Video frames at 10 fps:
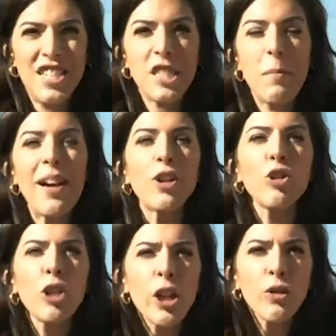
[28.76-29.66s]
Despite
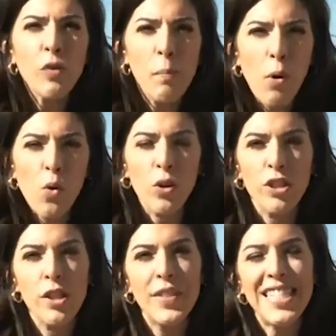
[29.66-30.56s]
earlier
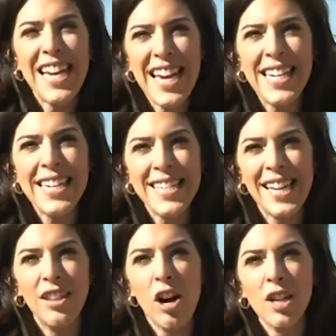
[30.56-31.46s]
reports of a 10
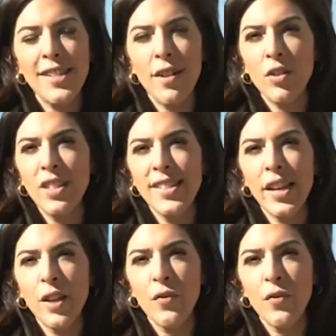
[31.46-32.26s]
day lockdown in the city